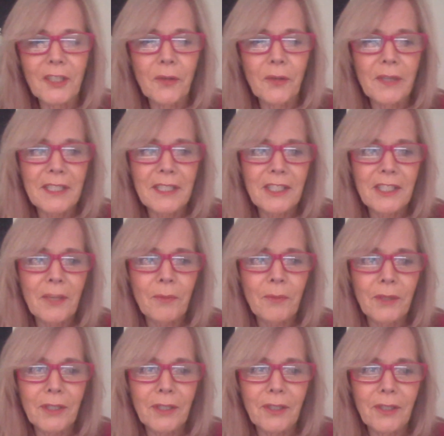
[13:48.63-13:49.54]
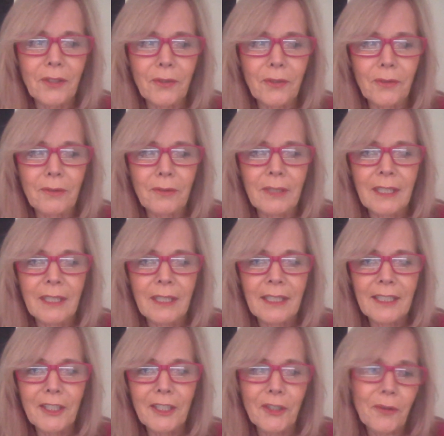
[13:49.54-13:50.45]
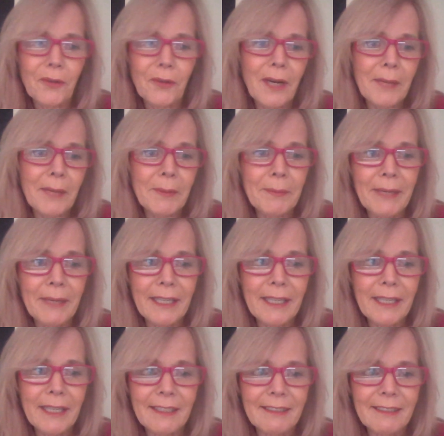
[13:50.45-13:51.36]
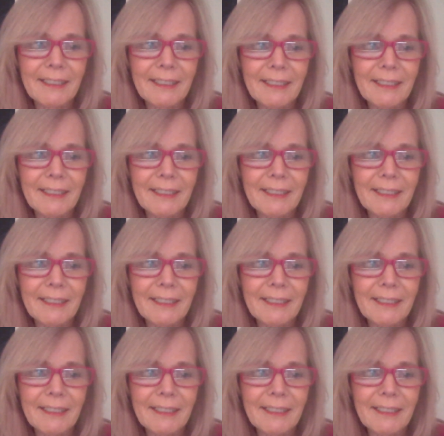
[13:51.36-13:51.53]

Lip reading: As someone who, I'm in my